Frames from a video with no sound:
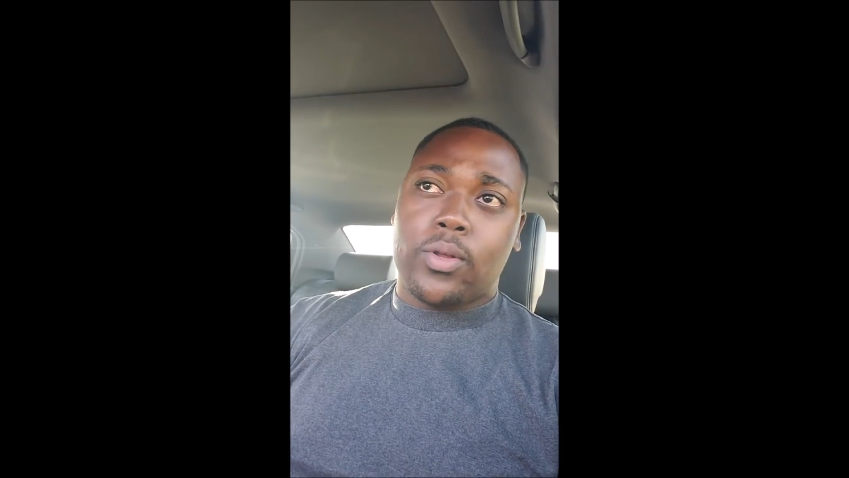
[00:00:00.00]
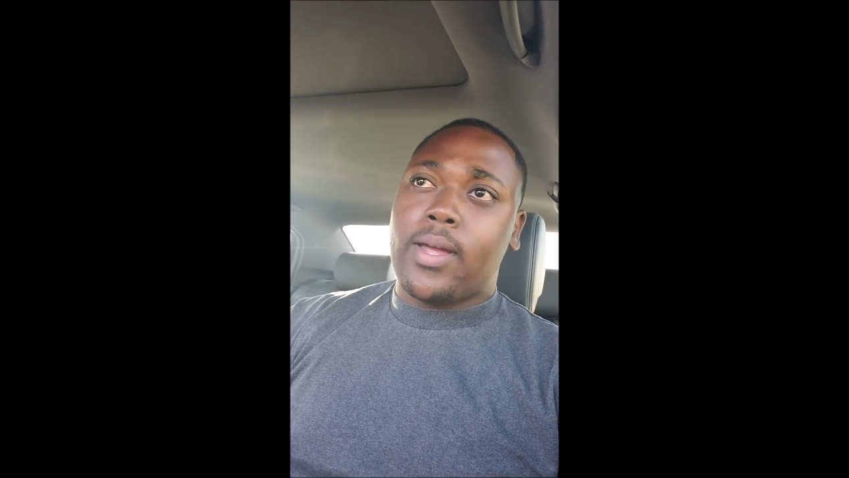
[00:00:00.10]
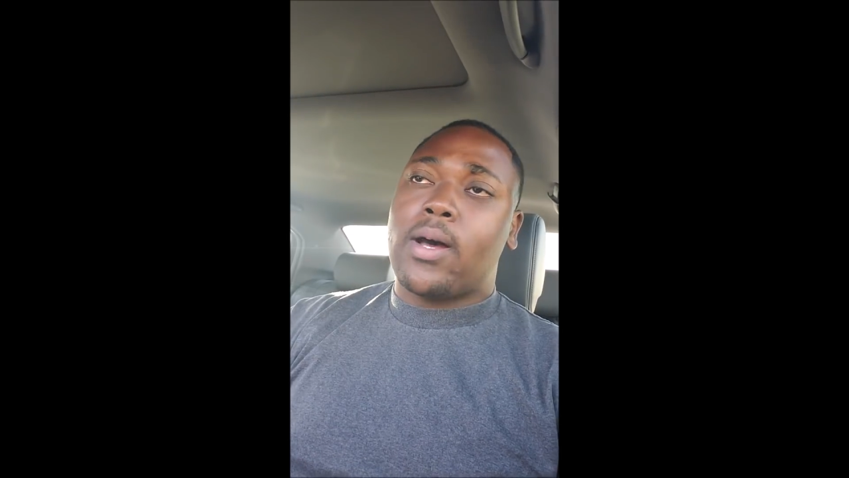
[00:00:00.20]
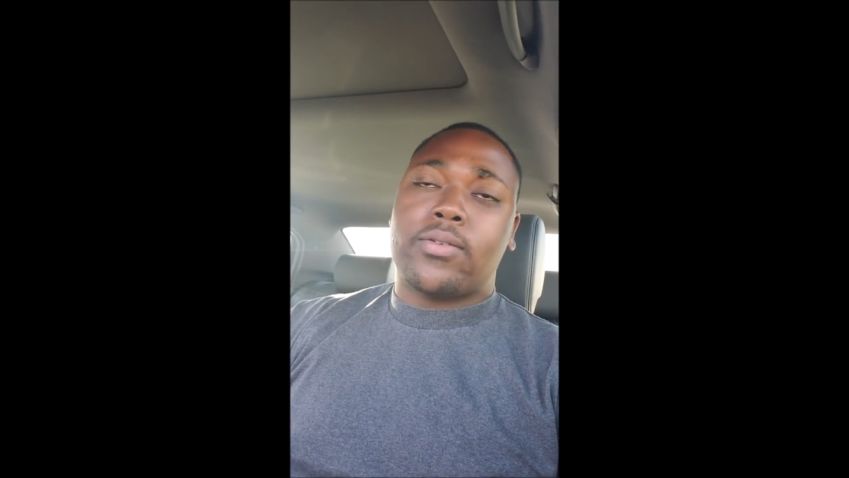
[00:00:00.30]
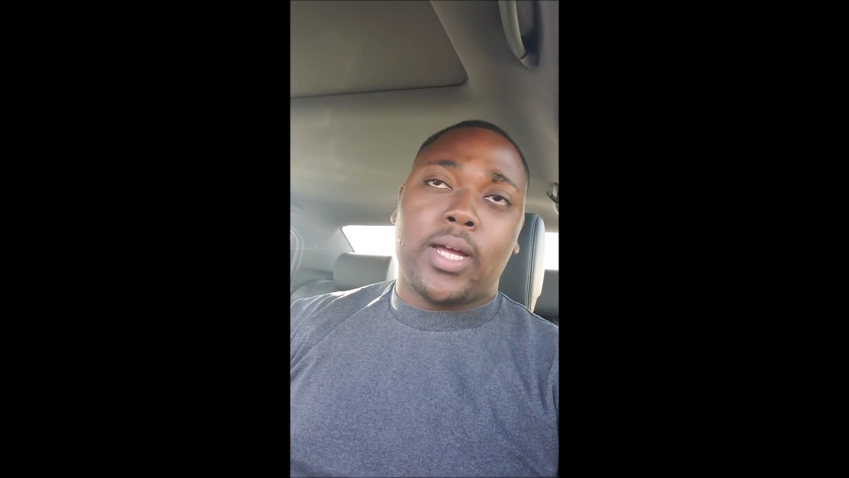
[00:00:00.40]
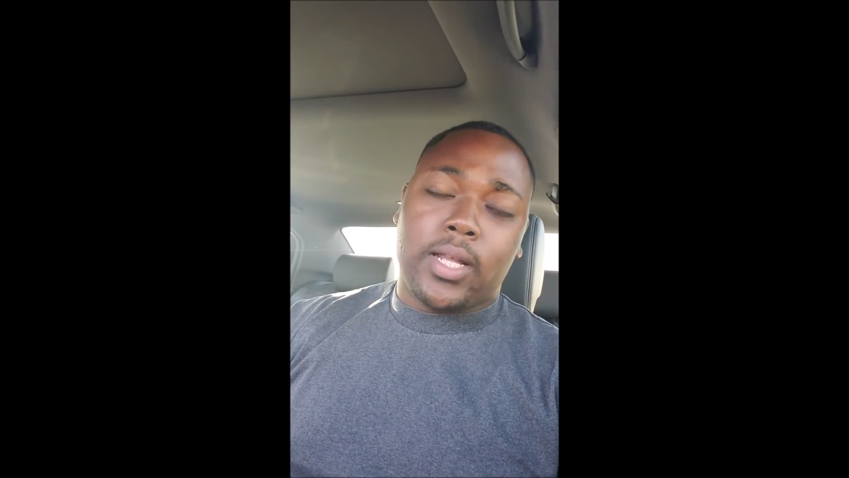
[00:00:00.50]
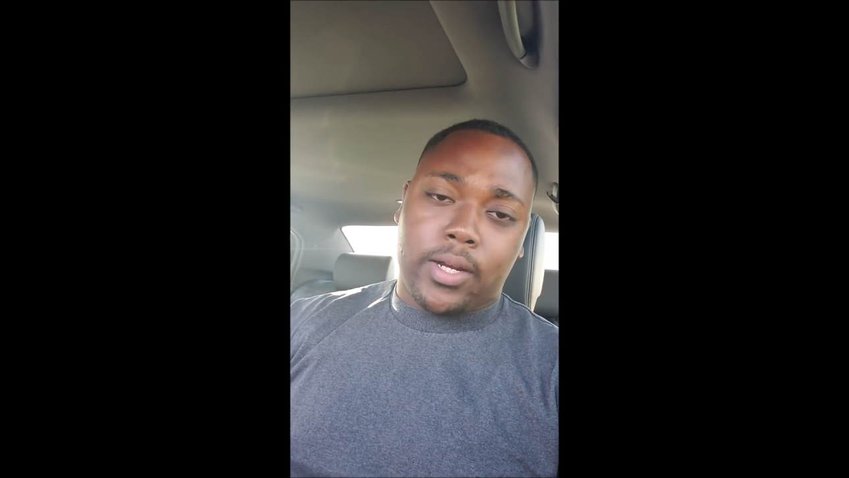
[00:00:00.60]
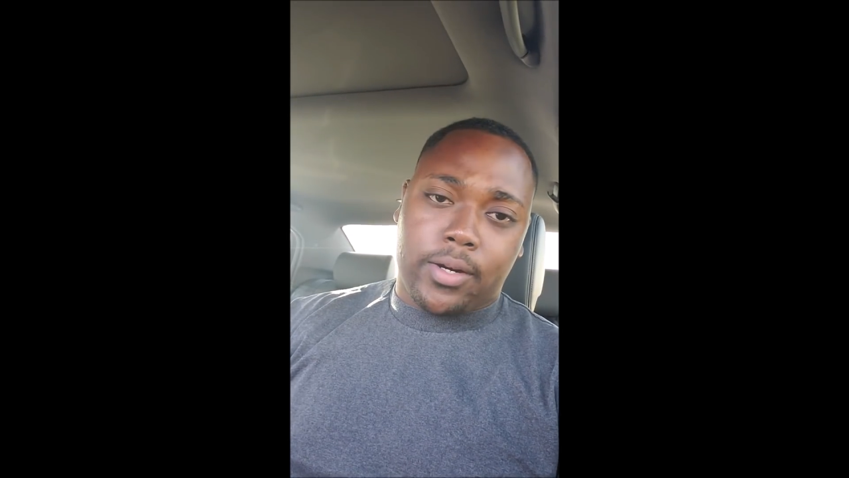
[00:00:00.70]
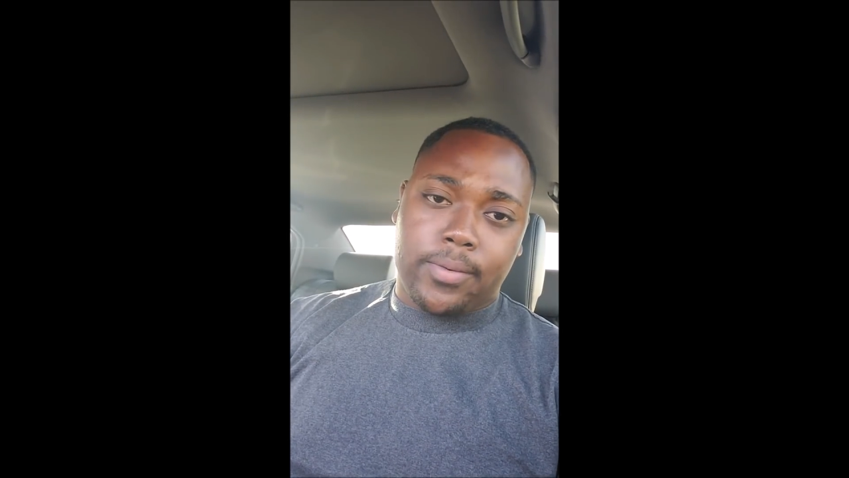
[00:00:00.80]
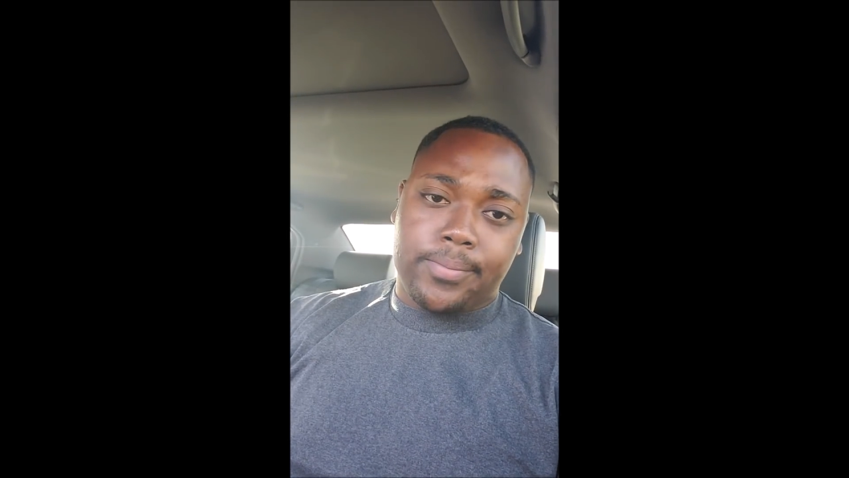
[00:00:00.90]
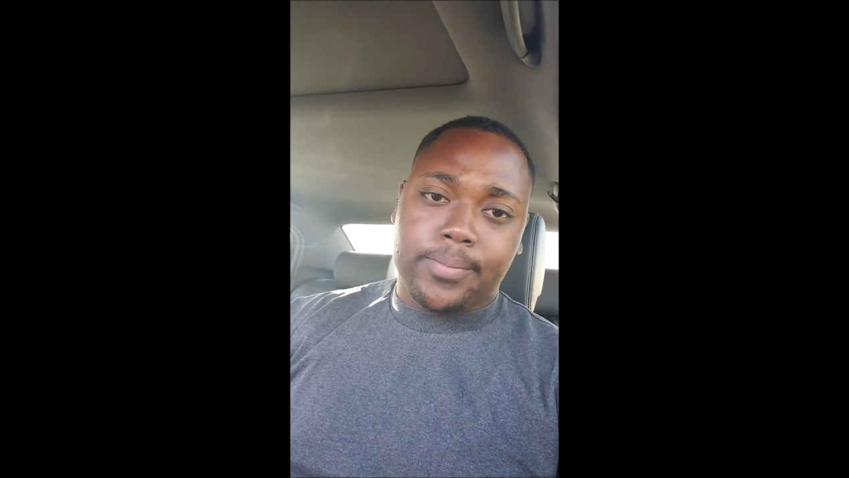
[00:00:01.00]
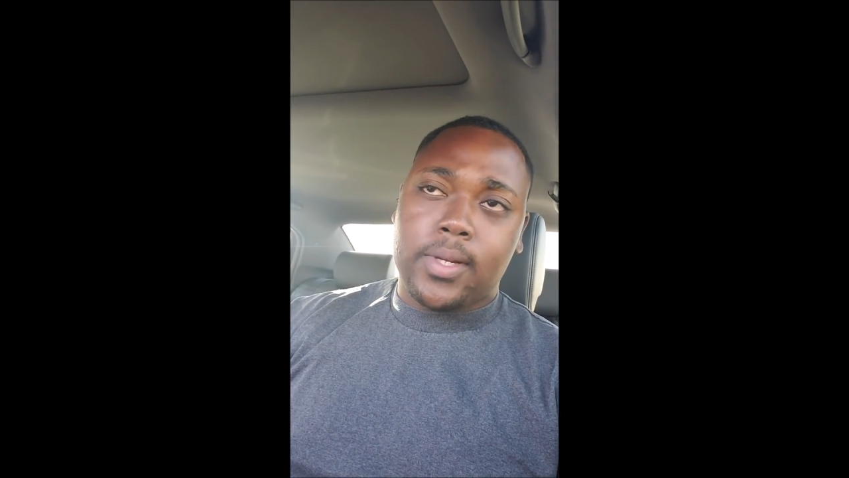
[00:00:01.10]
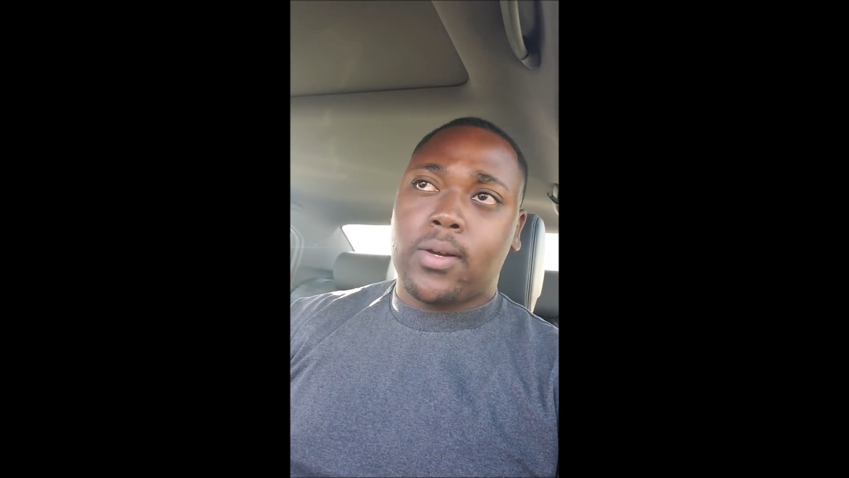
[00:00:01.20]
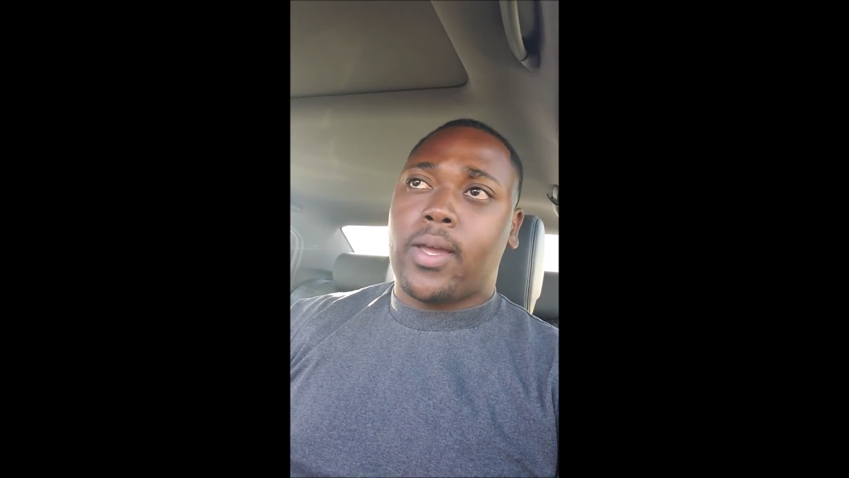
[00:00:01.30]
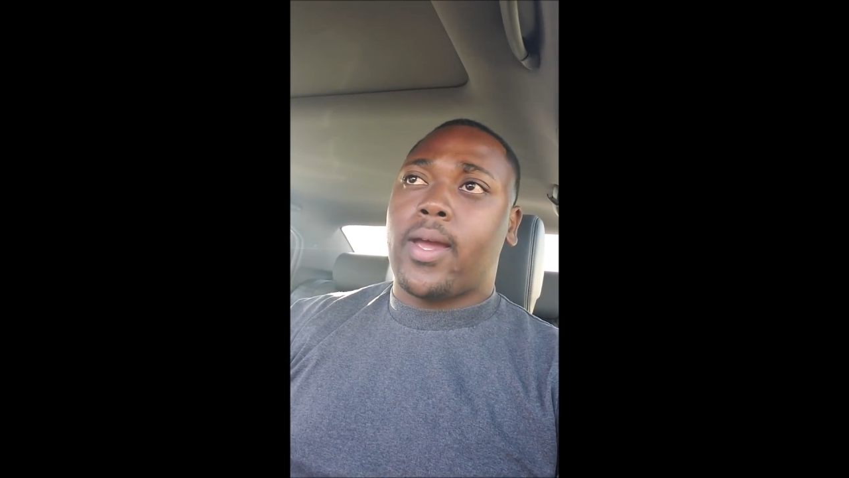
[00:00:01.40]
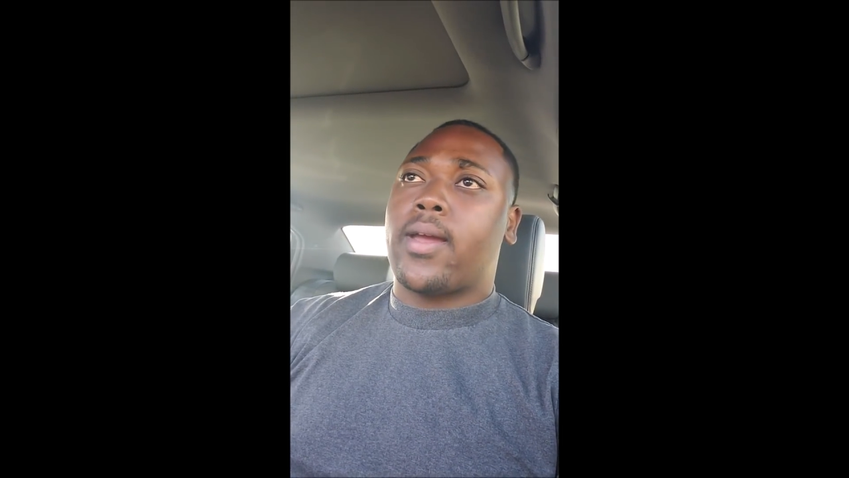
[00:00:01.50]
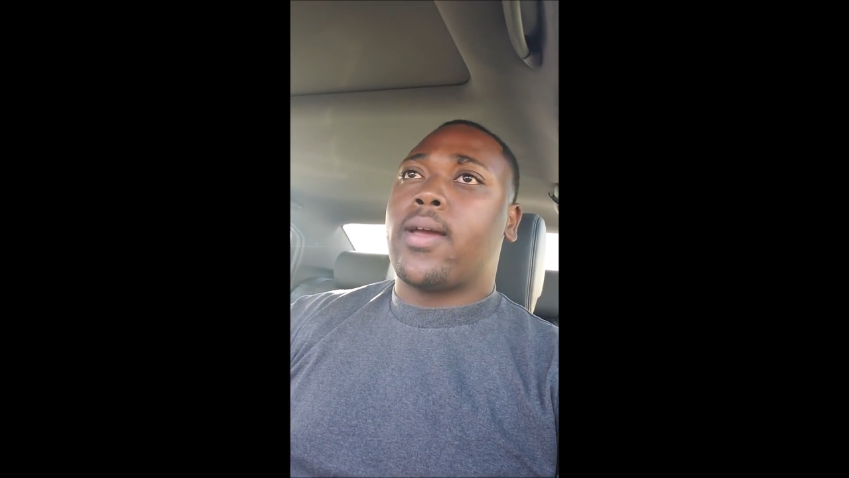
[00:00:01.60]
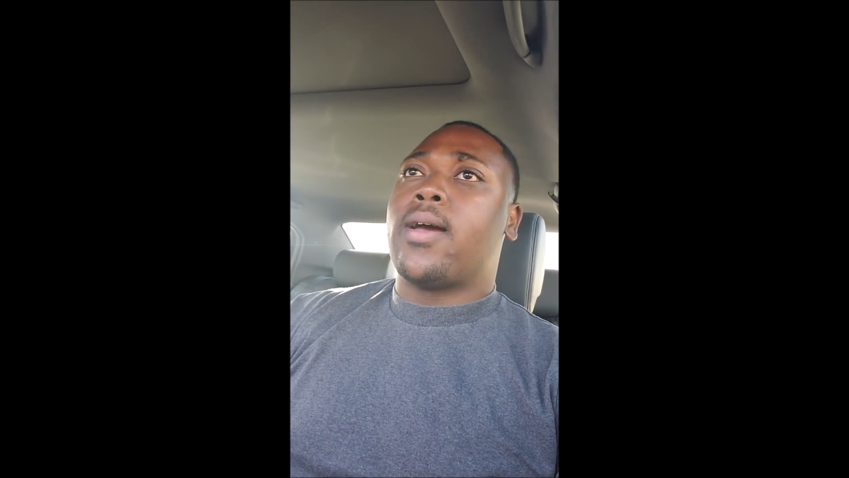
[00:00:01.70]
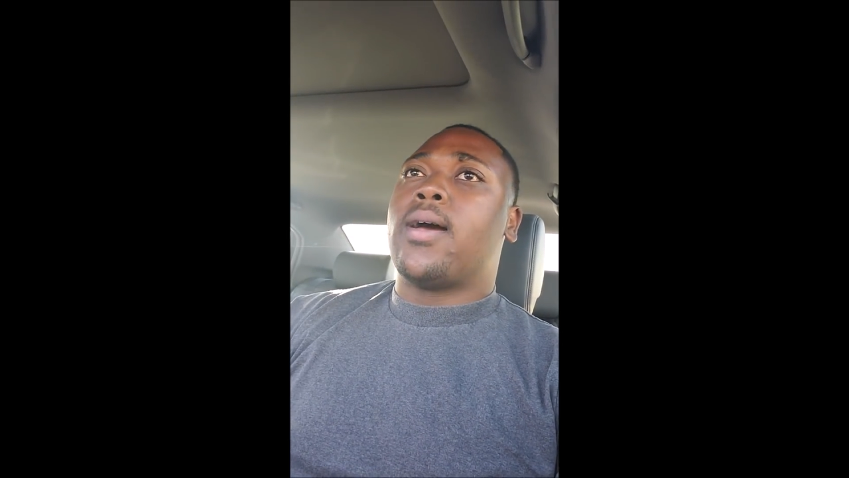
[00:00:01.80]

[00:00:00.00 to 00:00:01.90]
without telling her. Okay,